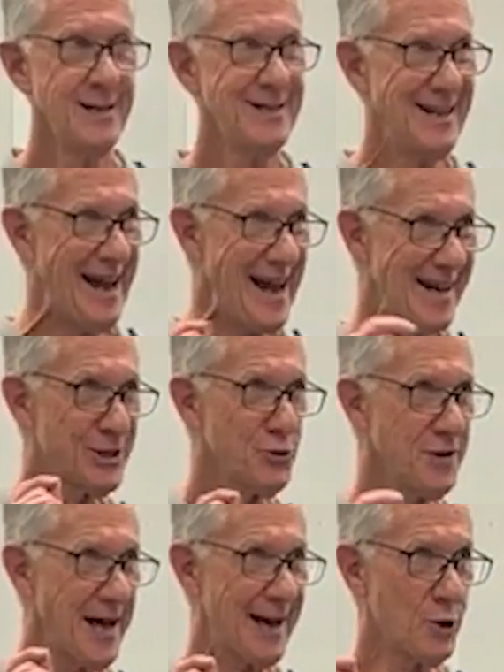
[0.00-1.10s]
To answer
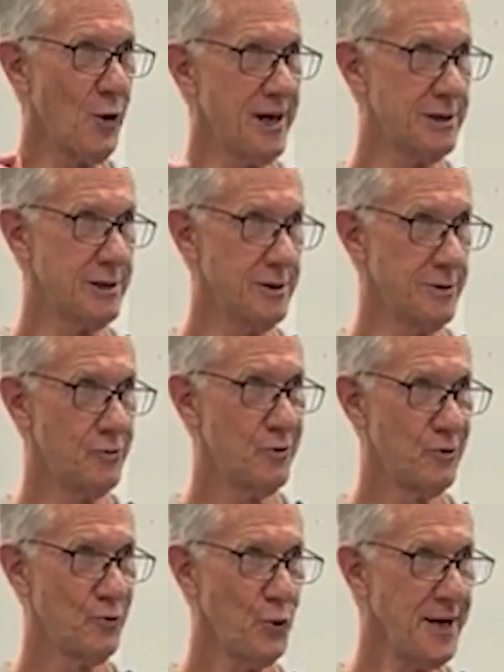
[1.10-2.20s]
that question,
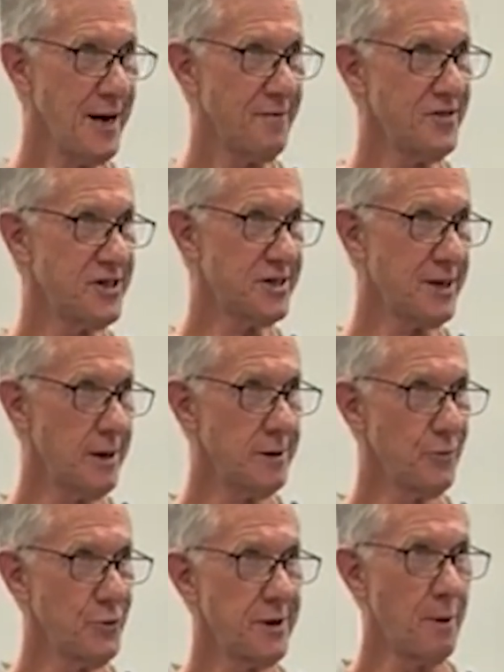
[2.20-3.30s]
we have to
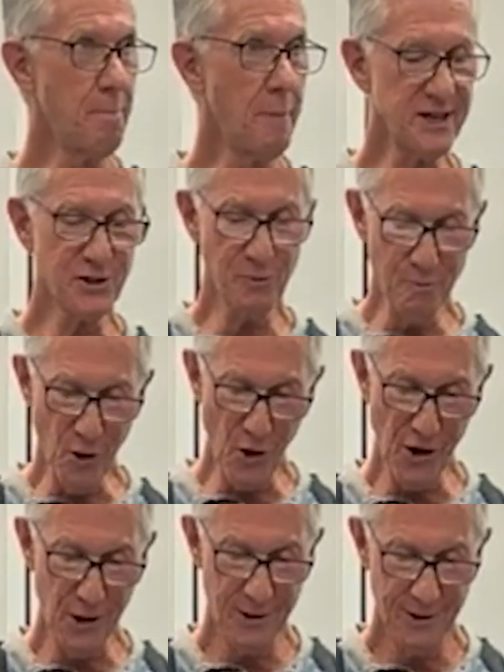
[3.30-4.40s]
start with a much
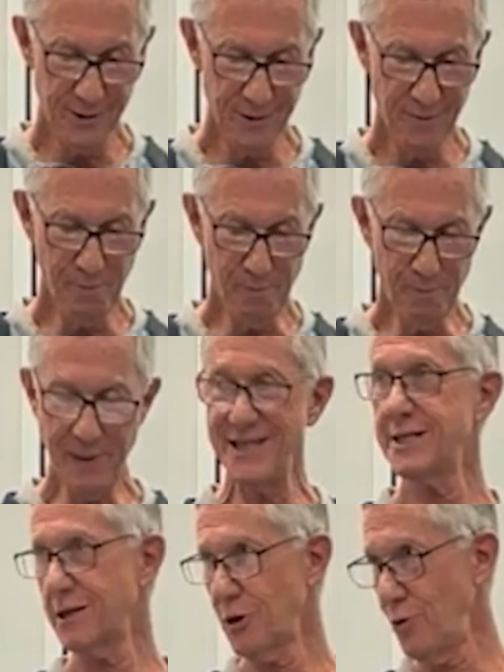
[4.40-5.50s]
more
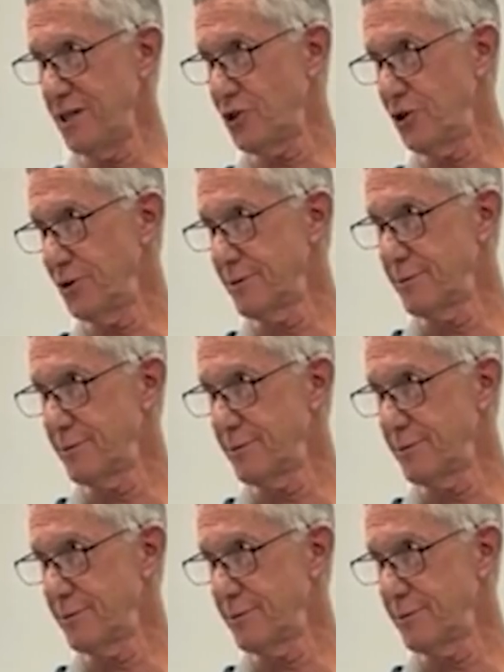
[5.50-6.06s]
basic question.